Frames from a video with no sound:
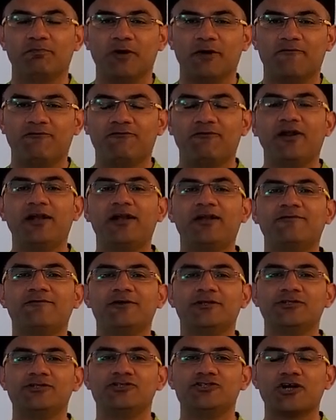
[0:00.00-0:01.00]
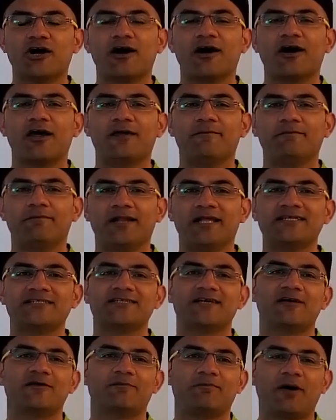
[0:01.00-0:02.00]
filled with joy,
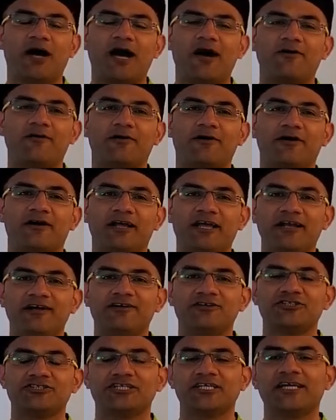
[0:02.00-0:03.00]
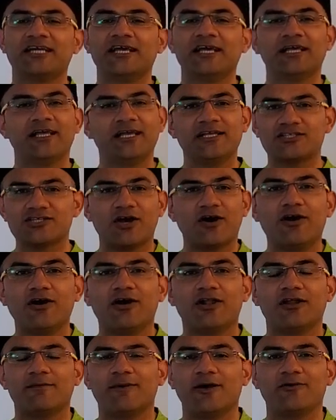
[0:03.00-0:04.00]
pleasure, power, energy. It's
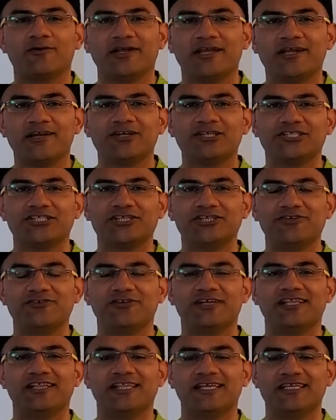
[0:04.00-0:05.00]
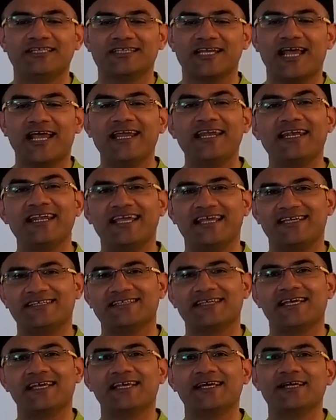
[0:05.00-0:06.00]
all about energy during these 9 days.